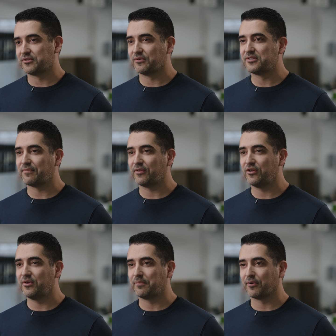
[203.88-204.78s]
it was definitely
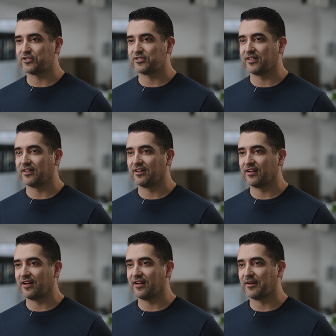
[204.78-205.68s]
a unique purchasing
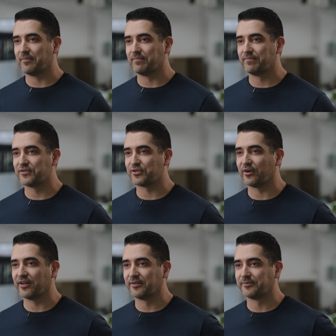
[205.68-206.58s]

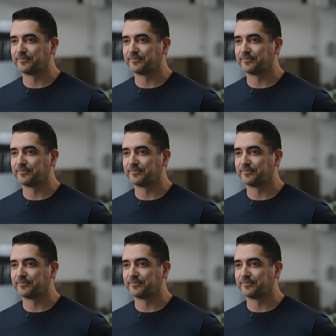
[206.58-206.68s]
story.